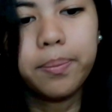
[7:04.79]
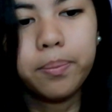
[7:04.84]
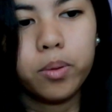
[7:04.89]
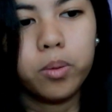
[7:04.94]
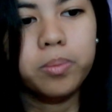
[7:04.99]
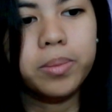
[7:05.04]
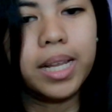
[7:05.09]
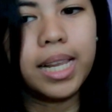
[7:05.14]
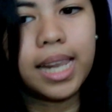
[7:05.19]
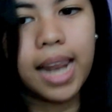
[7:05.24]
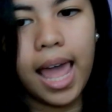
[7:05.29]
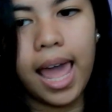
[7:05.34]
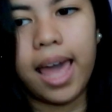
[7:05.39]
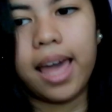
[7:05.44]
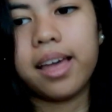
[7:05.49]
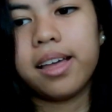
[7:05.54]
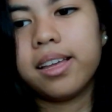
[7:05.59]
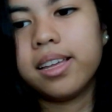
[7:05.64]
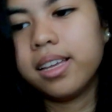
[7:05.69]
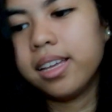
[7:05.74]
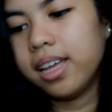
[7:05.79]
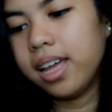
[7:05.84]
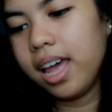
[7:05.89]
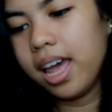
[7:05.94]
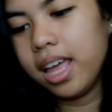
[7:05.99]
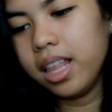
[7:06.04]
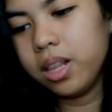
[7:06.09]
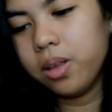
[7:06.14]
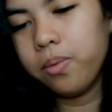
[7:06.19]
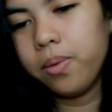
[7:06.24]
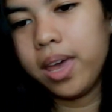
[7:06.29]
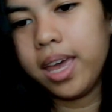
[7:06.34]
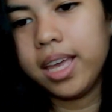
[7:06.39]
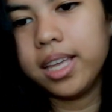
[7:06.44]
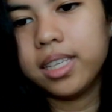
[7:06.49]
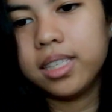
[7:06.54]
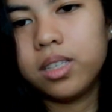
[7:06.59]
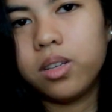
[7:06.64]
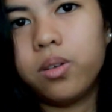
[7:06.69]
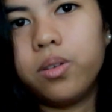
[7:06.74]
na bumili.
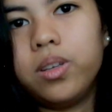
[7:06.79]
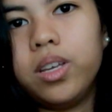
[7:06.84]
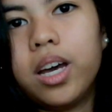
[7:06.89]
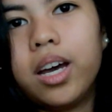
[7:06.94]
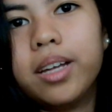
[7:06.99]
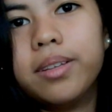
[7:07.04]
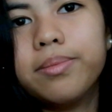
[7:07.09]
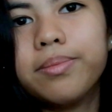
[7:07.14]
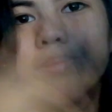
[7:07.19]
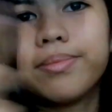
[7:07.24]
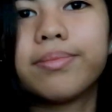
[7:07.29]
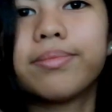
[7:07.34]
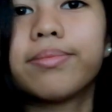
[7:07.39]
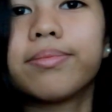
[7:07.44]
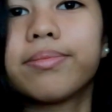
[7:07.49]
Anyway, so yan.